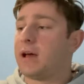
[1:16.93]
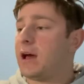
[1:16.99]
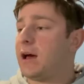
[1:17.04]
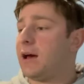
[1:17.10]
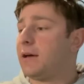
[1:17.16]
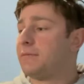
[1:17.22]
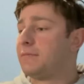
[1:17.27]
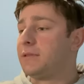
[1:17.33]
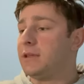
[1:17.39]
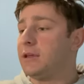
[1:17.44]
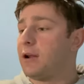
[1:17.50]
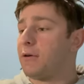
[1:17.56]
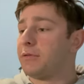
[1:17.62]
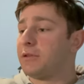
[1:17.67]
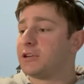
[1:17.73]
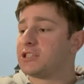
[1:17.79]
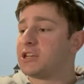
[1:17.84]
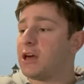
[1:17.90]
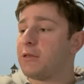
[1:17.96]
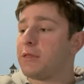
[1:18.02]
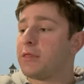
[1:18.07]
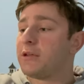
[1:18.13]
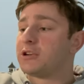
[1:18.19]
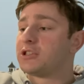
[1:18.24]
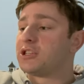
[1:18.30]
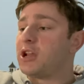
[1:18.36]
Uh, you know, there's not,
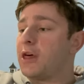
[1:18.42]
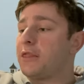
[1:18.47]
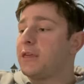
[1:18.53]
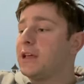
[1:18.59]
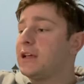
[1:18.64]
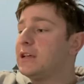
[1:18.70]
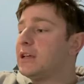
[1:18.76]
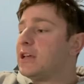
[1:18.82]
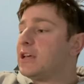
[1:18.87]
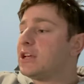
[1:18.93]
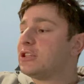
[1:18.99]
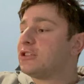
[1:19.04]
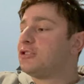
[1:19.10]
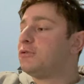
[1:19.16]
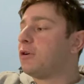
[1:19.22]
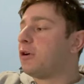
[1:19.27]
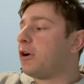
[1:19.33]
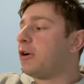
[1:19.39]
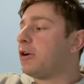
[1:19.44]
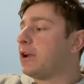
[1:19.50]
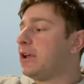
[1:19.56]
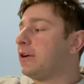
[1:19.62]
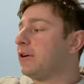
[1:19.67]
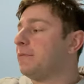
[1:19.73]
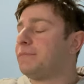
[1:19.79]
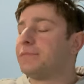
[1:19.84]
there's nothing to hurt
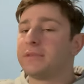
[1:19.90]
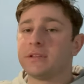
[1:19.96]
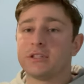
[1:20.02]
here.